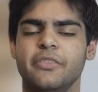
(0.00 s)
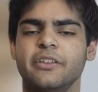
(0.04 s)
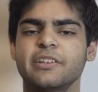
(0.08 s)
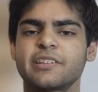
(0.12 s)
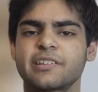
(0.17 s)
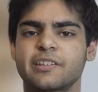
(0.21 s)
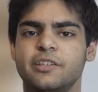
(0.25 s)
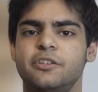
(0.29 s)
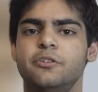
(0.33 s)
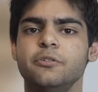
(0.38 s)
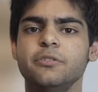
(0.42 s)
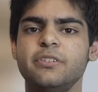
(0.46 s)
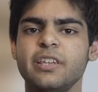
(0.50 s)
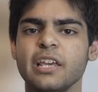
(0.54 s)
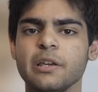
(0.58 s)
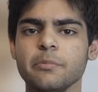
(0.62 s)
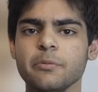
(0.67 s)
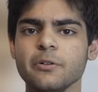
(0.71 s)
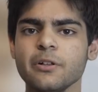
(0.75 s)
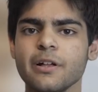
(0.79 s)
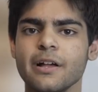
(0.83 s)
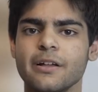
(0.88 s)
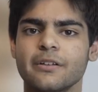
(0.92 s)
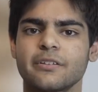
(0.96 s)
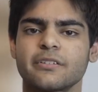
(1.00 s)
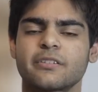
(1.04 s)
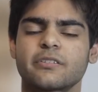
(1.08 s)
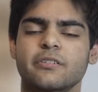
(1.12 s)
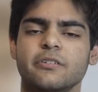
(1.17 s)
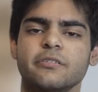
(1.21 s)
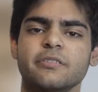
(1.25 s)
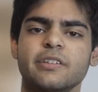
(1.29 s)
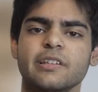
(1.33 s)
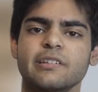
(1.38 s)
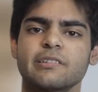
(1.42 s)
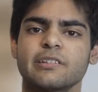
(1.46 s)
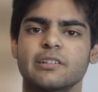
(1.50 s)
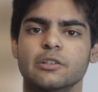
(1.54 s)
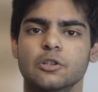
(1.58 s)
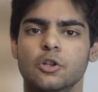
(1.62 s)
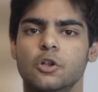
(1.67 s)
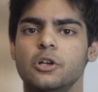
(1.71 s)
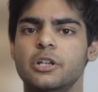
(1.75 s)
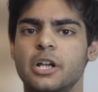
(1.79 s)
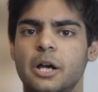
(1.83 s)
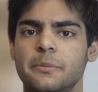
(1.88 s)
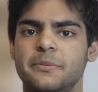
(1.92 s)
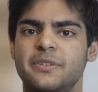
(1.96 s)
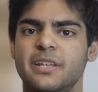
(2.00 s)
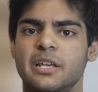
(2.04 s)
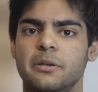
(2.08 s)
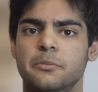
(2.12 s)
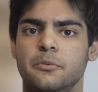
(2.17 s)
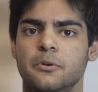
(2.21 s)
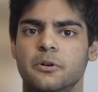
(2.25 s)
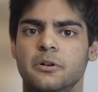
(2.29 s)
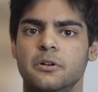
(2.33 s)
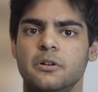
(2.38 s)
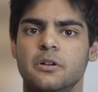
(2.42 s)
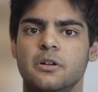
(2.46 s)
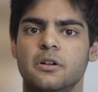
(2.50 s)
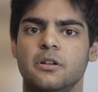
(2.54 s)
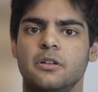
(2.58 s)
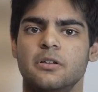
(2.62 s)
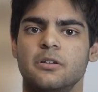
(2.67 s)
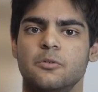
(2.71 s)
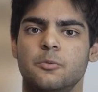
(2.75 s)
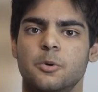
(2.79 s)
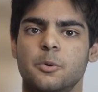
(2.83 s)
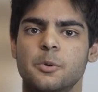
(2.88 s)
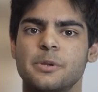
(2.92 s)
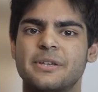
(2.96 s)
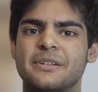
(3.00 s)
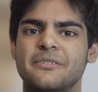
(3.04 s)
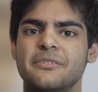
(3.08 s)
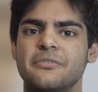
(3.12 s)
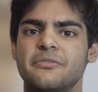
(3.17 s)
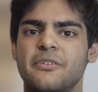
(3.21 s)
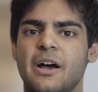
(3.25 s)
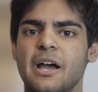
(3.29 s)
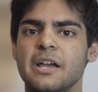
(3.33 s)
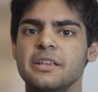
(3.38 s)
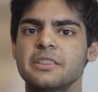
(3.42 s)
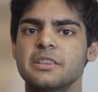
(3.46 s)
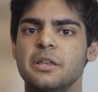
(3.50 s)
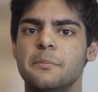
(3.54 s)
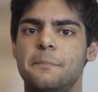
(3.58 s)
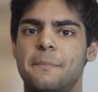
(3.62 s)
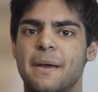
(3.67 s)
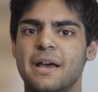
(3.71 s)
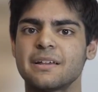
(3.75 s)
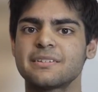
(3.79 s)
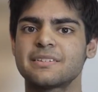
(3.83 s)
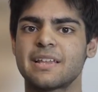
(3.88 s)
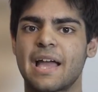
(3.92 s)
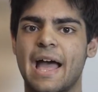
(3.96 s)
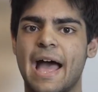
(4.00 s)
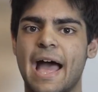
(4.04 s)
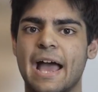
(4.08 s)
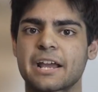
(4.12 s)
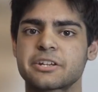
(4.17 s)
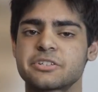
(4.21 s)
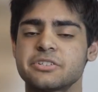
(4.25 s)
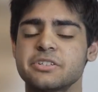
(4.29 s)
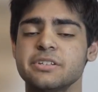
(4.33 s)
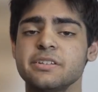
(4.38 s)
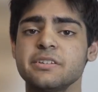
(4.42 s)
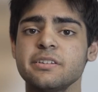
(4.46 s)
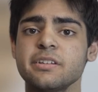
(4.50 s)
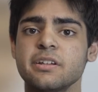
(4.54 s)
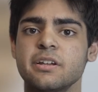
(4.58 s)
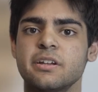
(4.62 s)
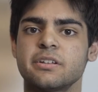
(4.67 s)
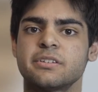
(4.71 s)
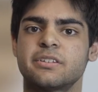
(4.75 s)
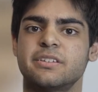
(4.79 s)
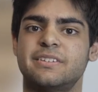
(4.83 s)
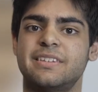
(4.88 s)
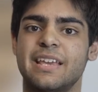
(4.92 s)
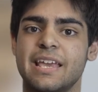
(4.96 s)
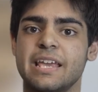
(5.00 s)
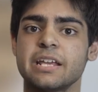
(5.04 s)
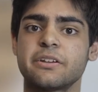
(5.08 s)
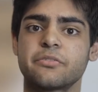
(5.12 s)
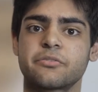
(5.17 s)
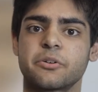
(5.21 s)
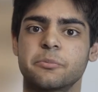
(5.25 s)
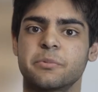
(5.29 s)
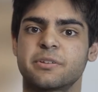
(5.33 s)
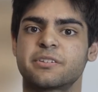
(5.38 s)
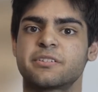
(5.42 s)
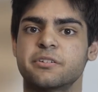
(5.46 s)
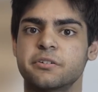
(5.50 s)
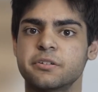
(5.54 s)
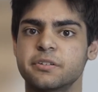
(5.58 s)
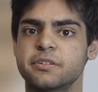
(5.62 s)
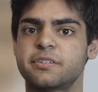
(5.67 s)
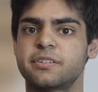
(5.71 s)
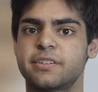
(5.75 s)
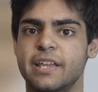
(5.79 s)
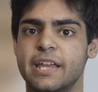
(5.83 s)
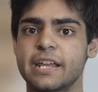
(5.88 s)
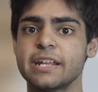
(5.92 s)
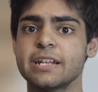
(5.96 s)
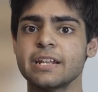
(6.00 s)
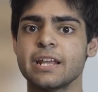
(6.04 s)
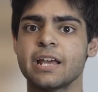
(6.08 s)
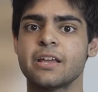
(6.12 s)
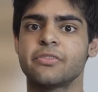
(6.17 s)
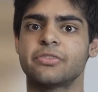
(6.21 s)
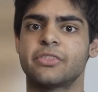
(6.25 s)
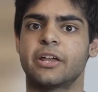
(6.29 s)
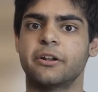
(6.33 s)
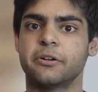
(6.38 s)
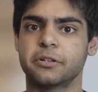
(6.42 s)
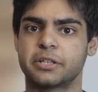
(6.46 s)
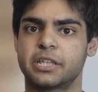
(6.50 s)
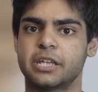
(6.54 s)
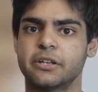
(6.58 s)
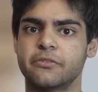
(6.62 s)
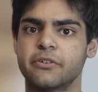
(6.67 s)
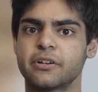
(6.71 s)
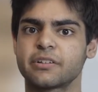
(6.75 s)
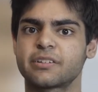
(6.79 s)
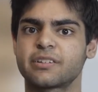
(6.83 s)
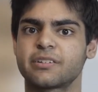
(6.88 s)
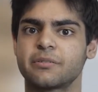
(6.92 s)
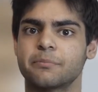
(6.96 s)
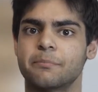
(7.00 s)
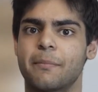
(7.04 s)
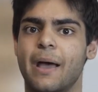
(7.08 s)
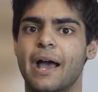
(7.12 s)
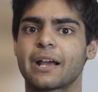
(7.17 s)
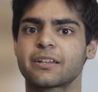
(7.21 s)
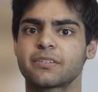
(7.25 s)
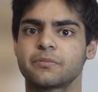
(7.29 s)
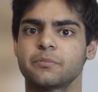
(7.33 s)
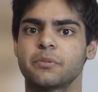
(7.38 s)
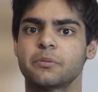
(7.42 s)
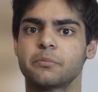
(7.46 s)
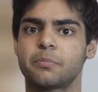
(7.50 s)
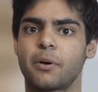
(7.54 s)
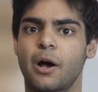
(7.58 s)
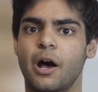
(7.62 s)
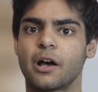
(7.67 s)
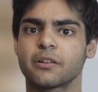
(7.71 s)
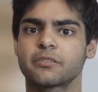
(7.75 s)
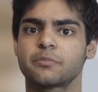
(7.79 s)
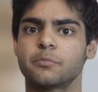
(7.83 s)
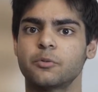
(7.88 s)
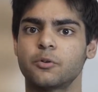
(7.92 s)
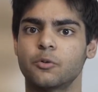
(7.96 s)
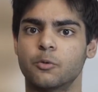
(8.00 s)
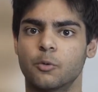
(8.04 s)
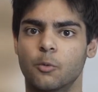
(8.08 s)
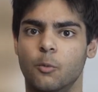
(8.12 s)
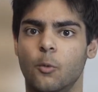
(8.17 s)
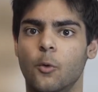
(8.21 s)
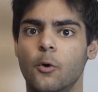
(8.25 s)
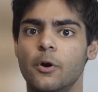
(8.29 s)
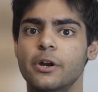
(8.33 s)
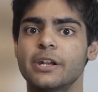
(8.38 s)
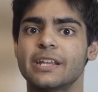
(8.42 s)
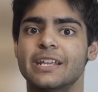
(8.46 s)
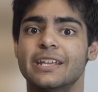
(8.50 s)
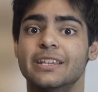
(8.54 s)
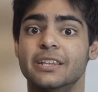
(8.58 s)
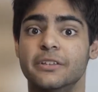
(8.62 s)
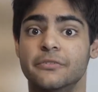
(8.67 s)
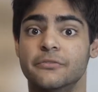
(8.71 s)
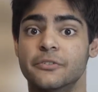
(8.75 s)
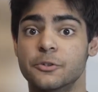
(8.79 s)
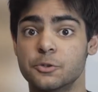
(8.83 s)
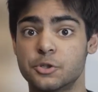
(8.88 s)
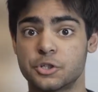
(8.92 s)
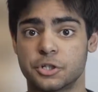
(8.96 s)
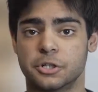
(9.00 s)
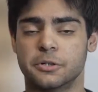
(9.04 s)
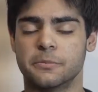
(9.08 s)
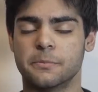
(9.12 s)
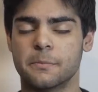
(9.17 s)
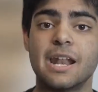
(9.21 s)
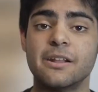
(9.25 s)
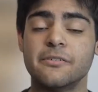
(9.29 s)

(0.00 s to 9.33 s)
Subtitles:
And this Q table serves as a lookup table, where we can find the best actions to take from a certain state that will give us maximum possible reward in the future.